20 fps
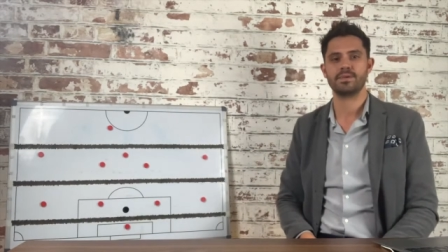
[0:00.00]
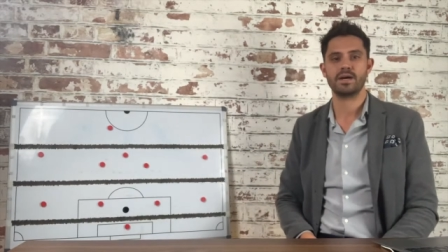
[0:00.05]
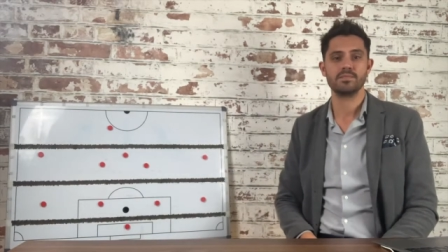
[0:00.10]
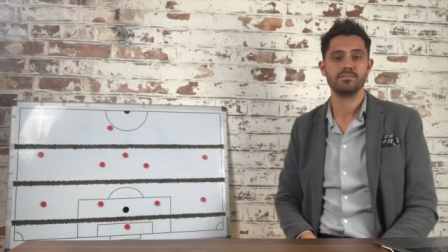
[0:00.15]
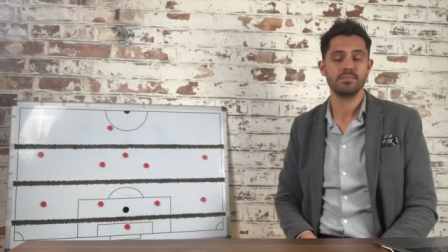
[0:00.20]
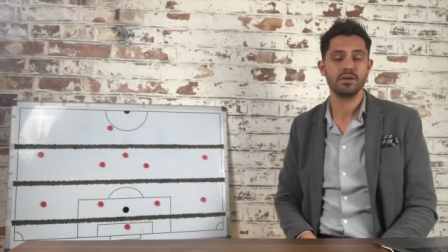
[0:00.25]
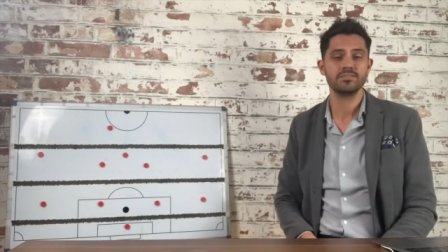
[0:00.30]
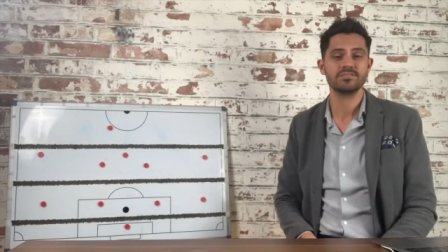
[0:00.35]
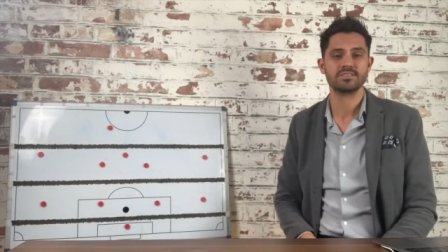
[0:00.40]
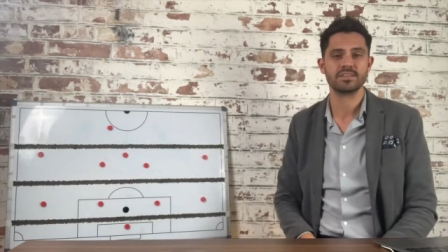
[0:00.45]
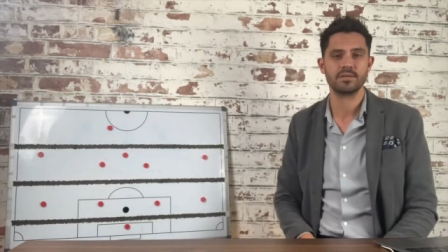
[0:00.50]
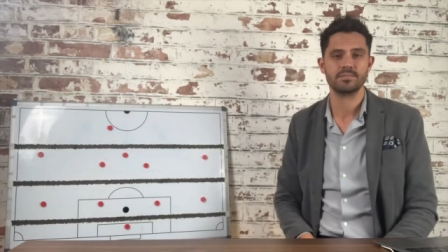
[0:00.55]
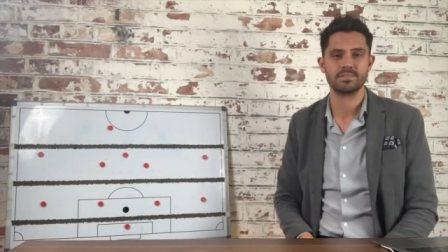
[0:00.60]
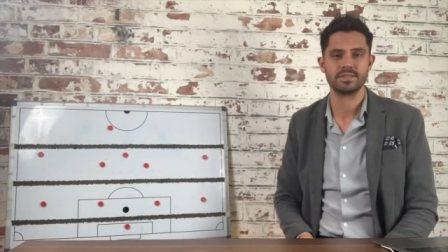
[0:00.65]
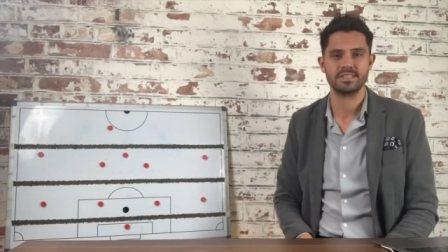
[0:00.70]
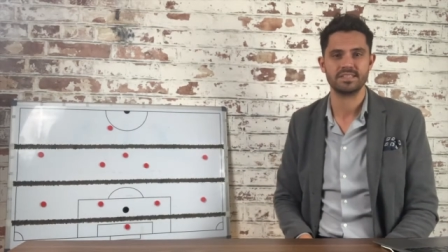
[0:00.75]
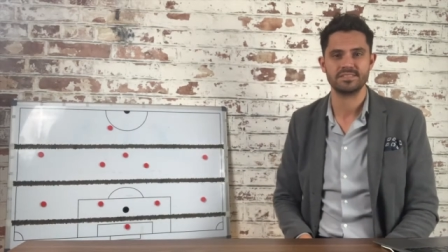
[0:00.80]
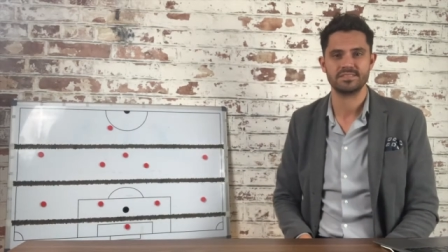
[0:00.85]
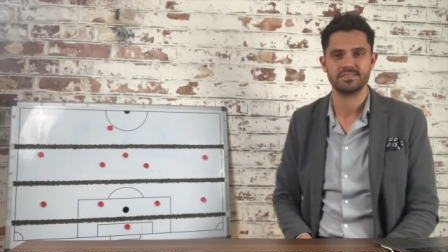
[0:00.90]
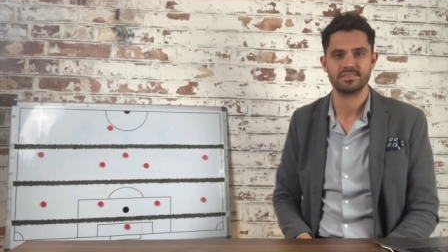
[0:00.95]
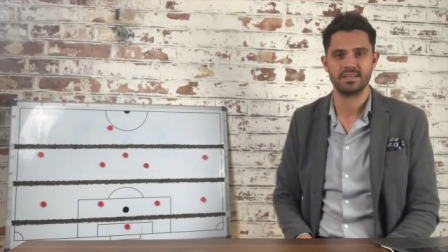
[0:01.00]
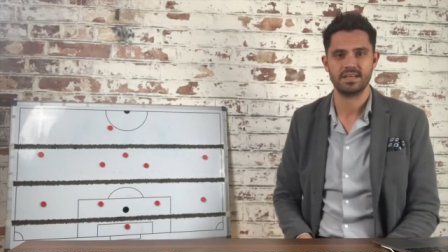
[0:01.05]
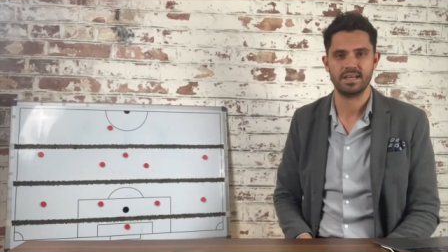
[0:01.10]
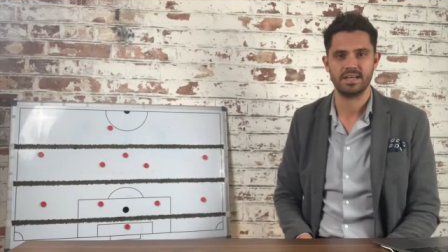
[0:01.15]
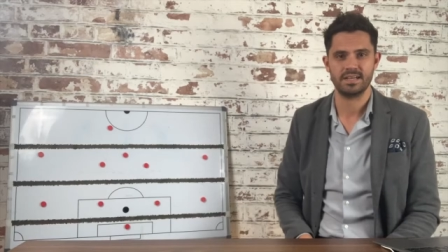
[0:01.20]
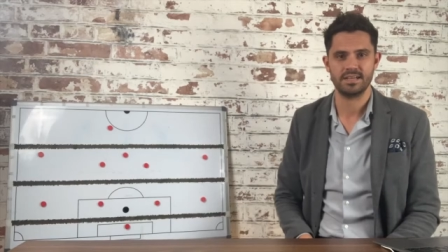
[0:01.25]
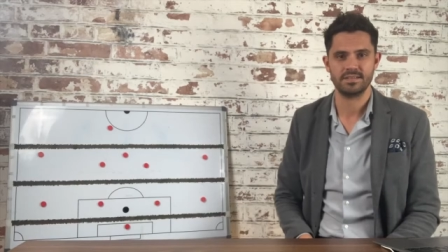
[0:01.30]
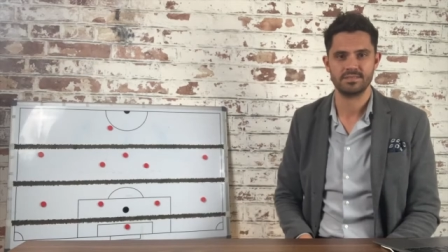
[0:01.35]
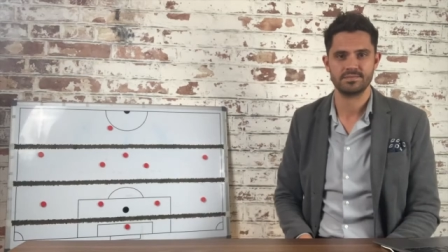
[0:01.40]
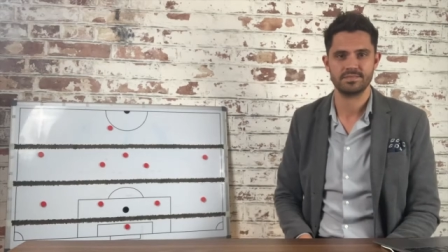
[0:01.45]
most companies,
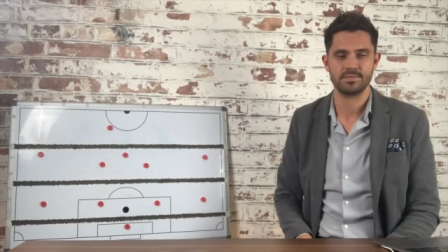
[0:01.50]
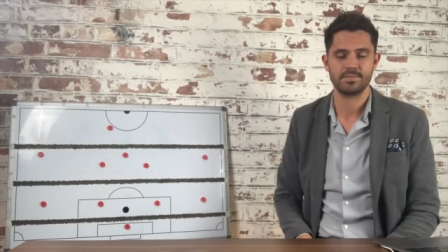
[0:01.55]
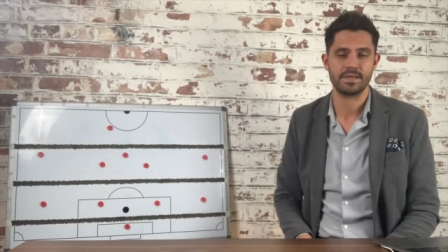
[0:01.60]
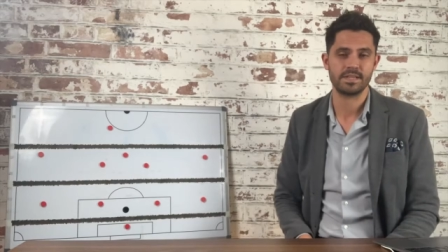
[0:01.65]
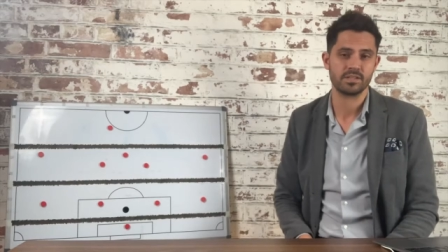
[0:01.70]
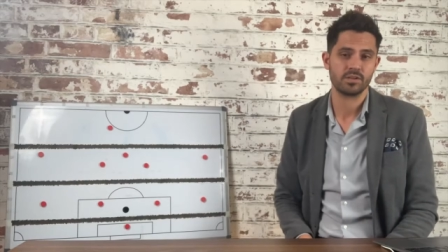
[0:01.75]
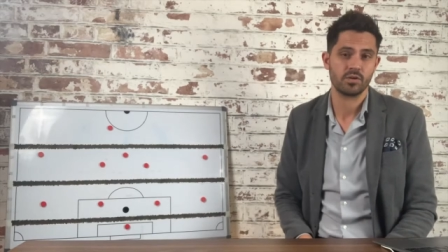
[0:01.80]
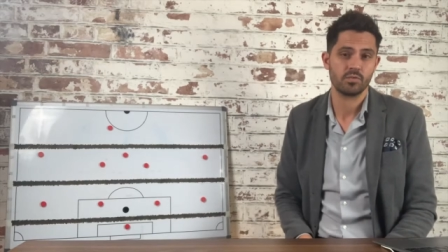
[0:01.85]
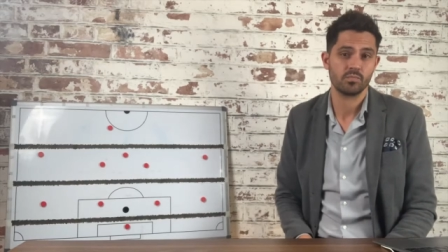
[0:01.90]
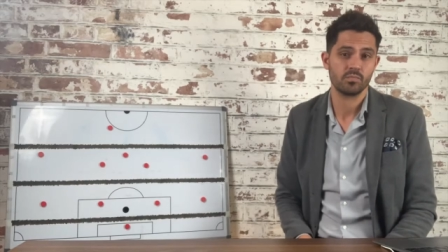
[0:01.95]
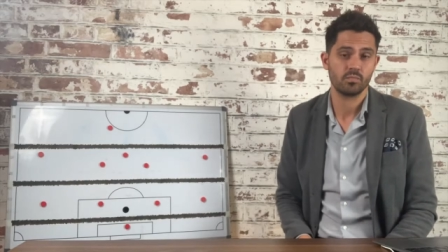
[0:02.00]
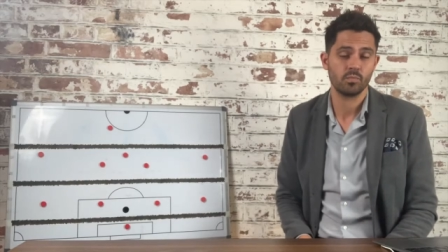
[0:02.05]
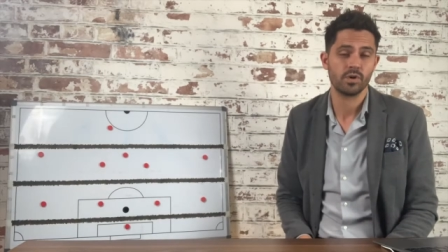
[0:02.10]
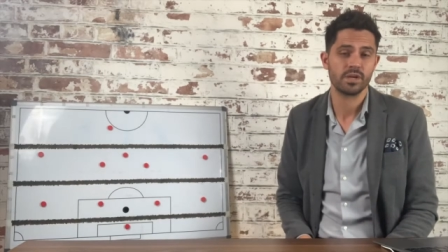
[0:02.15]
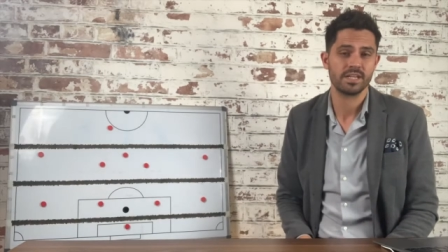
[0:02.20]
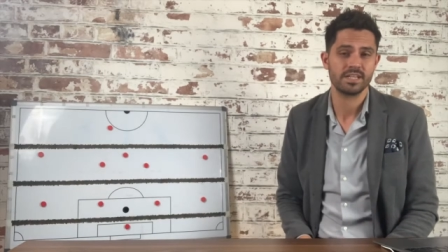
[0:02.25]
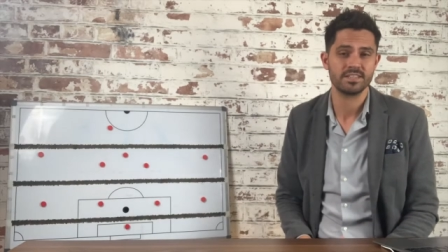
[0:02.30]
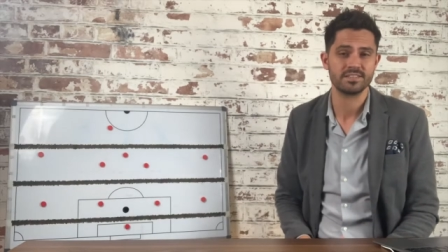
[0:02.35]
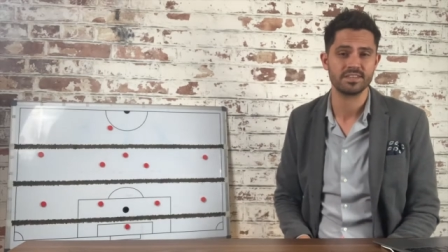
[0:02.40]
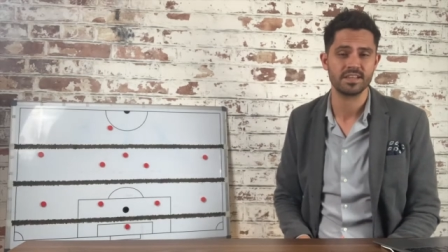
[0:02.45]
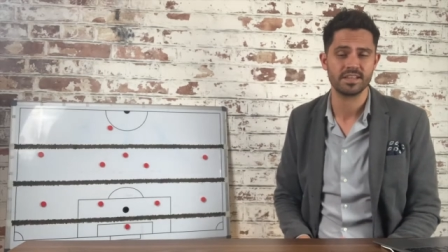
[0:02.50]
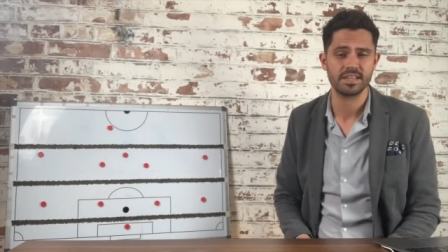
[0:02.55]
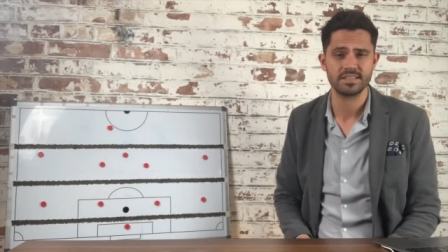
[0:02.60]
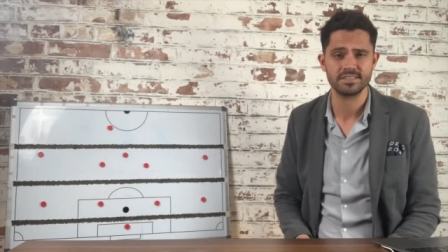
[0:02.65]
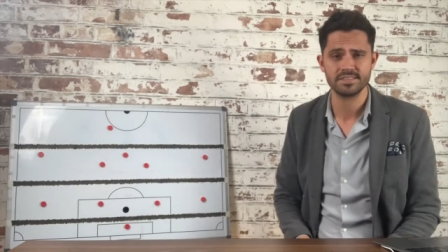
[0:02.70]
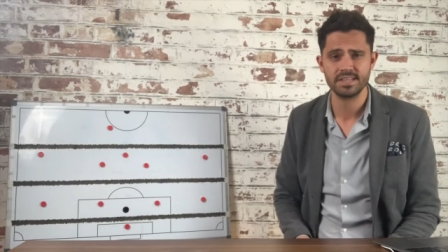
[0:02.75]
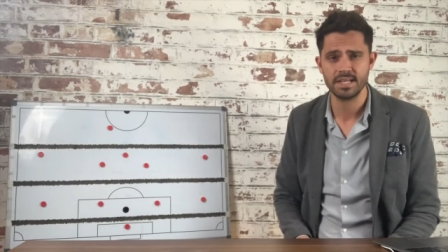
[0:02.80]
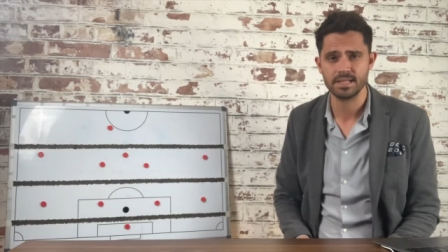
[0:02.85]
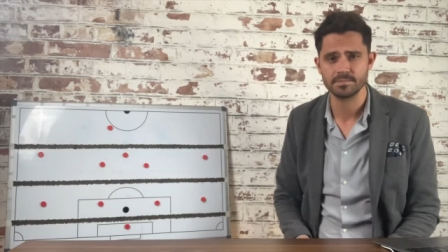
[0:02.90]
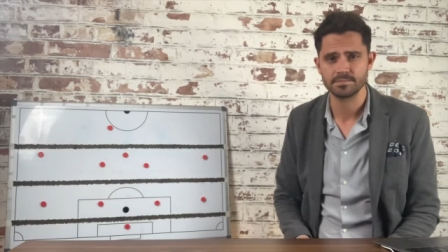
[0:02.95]
depending on what it is that they
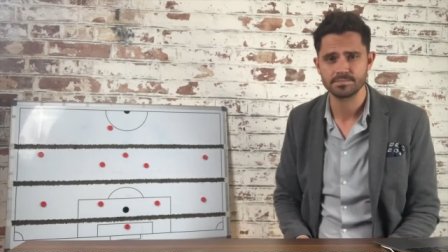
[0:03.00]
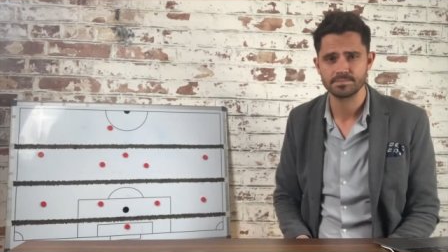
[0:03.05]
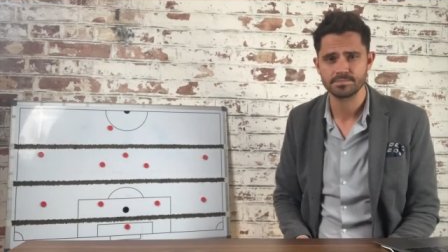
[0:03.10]
sell.